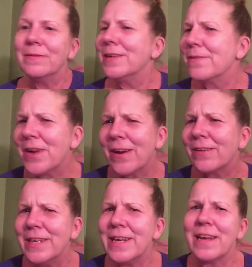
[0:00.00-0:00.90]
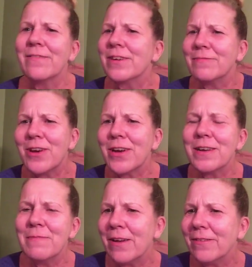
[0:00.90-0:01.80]
Here we are cleaning when I'm talking
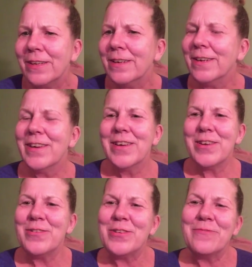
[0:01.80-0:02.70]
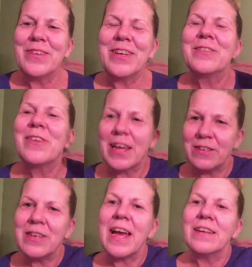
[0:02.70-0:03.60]
about YouTube videos. Okay,
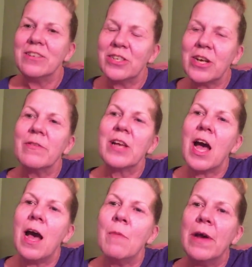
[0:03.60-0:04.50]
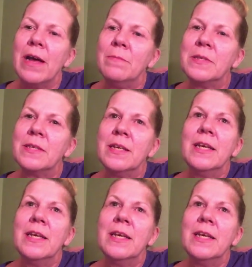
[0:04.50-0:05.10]
so yeah, you start with cobwebs